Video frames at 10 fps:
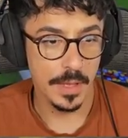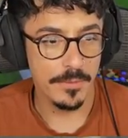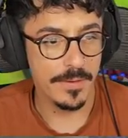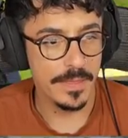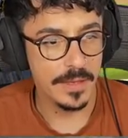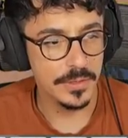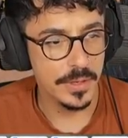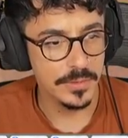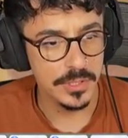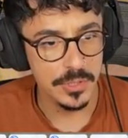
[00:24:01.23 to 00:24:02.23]
In fact, those,
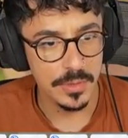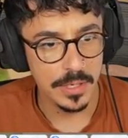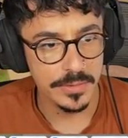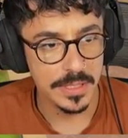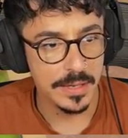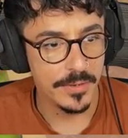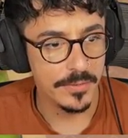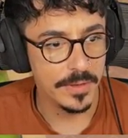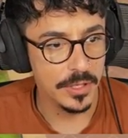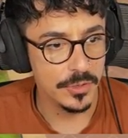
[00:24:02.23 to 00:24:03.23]
those are too close together. I
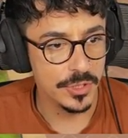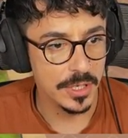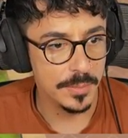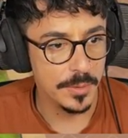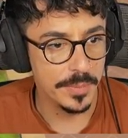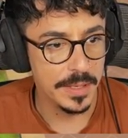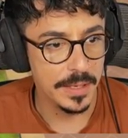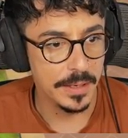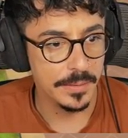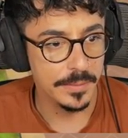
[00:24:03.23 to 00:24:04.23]
think you should come up
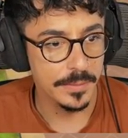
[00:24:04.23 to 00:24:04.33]
here.